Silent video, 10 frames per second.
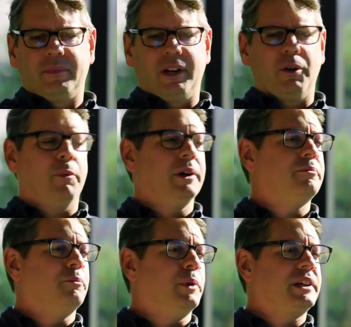you know
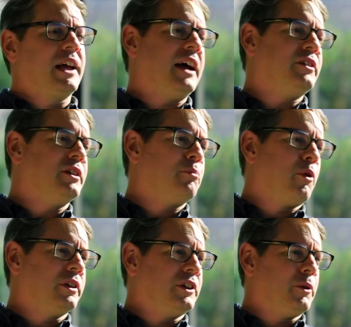what what got you to
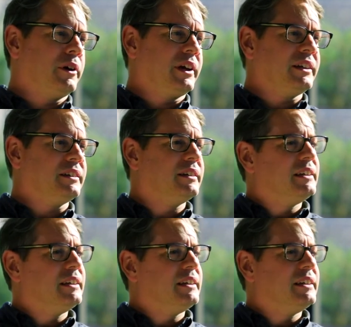Portland, Oregon.